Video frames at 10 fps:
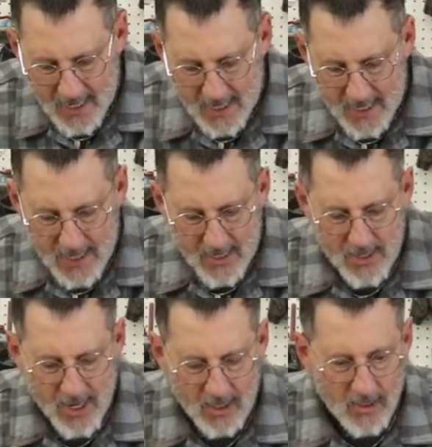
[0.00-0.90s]
And let's
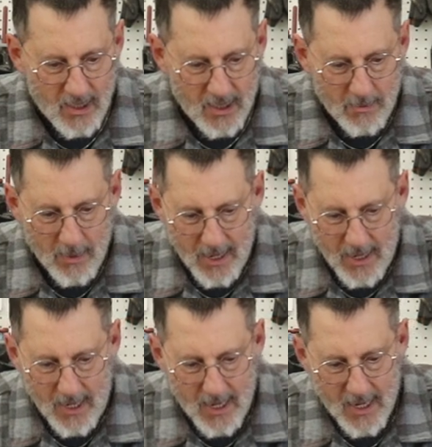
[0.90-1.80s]
take a look at
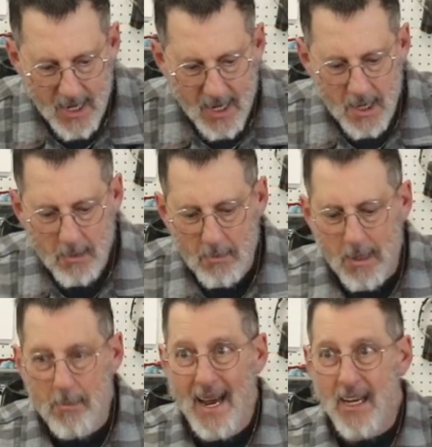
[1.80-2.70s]
my
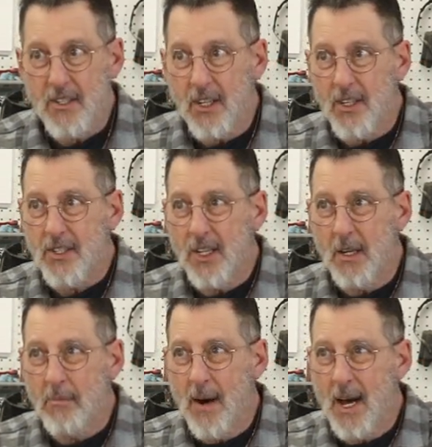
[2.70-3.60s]
my Banksia
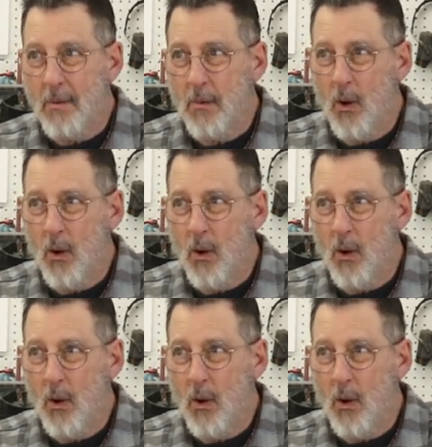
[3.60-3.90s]
seed pod